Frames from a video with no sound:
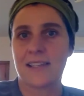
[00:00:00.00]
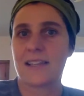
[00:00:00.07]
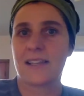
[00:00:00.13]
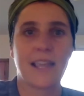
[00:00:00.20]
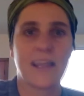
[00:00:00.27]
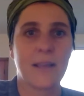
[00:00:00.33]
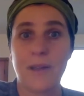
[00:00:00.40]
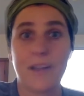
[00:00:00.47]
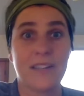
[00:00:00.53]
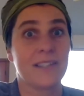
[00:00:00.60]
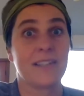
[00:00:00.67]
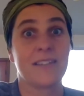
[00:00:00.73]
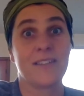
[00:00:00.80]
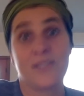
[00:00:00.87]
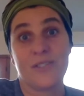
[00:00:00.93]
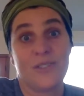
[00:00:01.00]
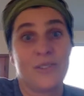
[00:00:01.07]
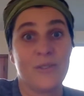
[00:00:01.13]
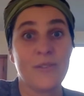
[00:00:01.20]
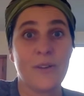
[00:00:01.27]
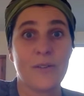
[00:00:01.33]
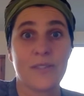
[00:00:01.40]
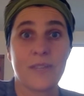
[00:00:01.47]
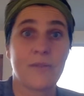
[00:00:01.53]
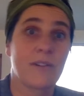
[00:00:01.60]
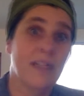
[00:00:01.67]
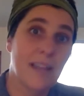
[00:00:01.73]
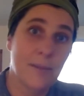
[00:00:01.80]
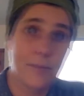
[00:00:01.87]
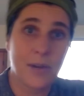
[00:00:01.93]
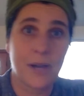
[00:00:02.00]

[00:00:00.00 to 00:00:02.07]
And like my son couldn't do those. He would have like